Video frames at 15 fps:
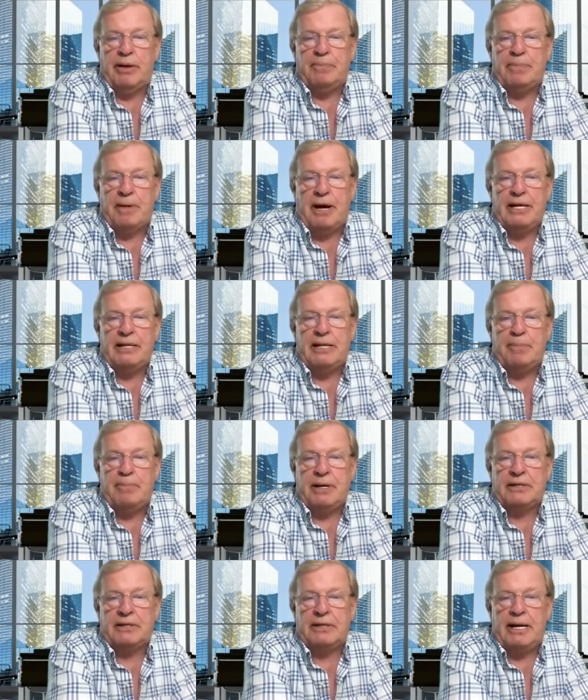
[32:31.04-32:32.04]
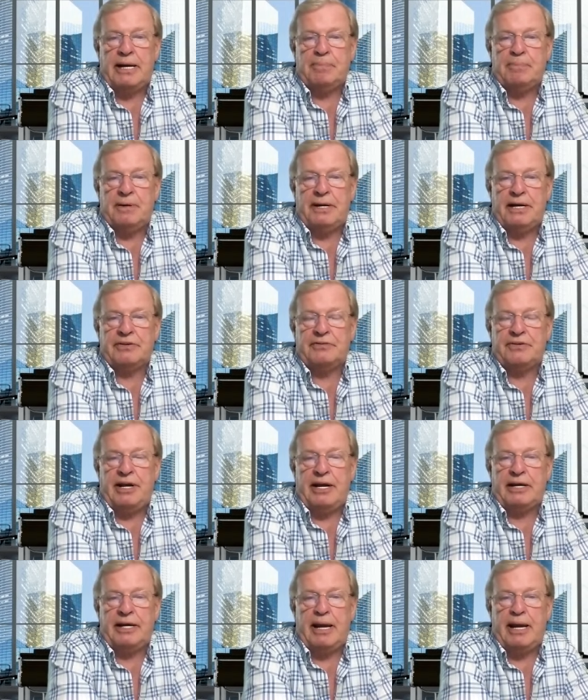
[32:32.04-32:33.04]
went by, they picked it up. The next
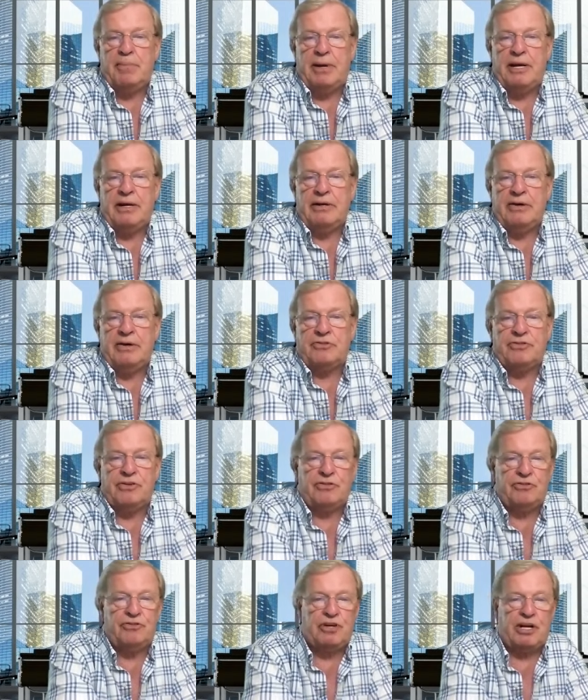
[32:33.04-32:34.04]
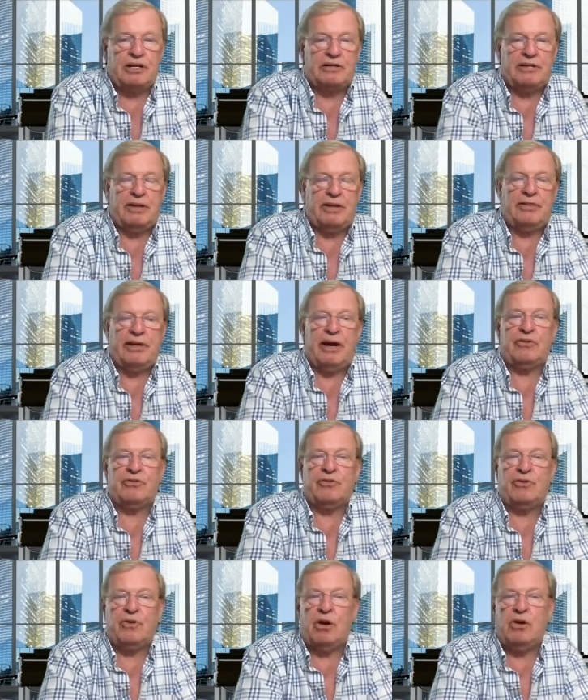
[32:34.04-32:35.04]
day it came in. Here's this check,
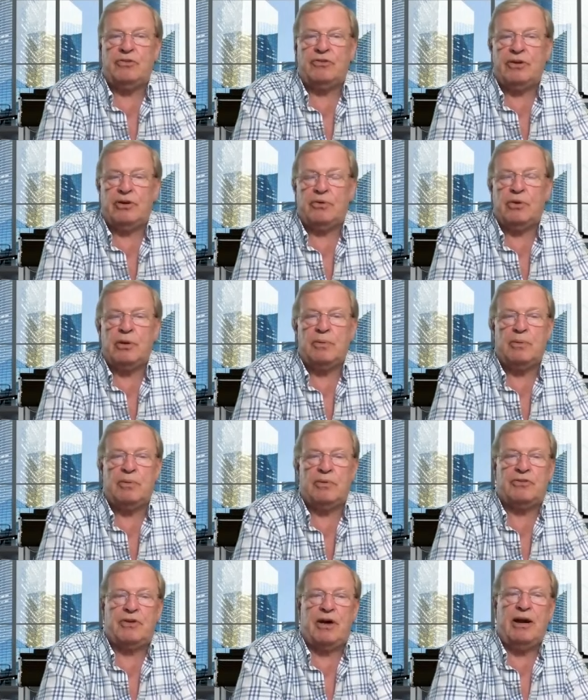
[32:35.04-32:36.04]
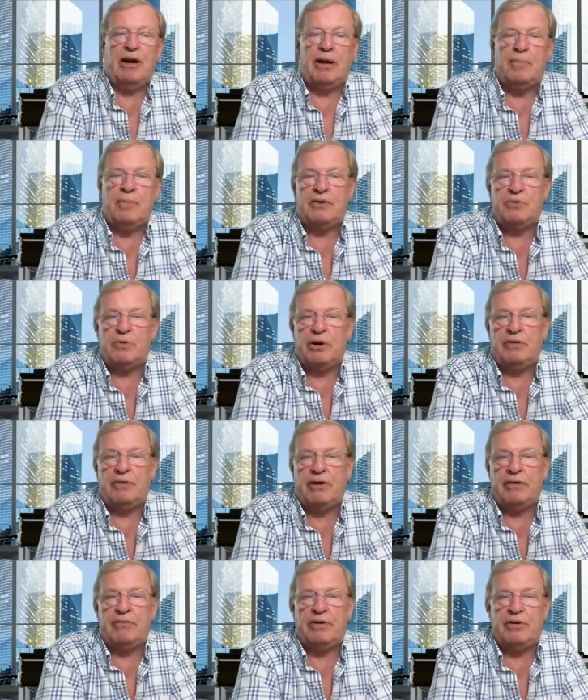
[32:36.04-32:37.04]
$10,000. The agreement was signed. I made
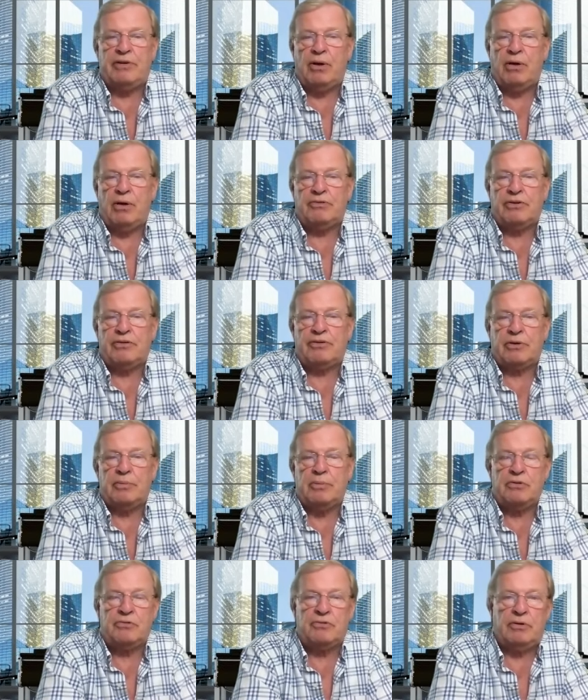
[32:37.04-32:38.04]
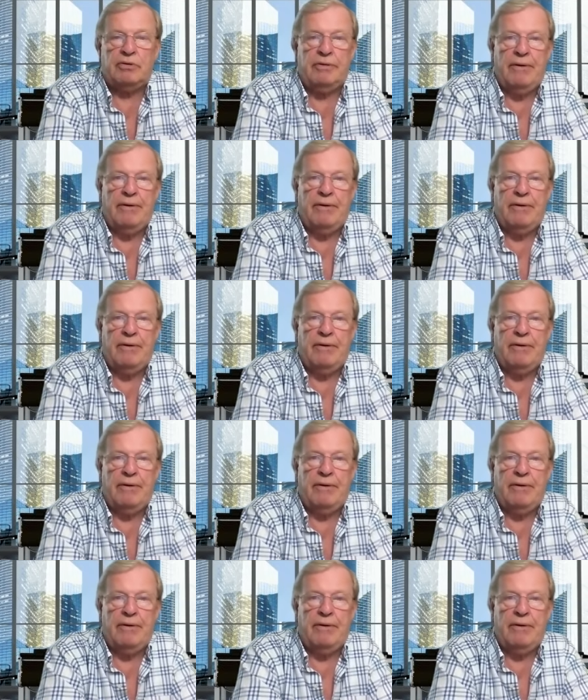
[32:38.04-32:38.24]
$2,500 as a commission.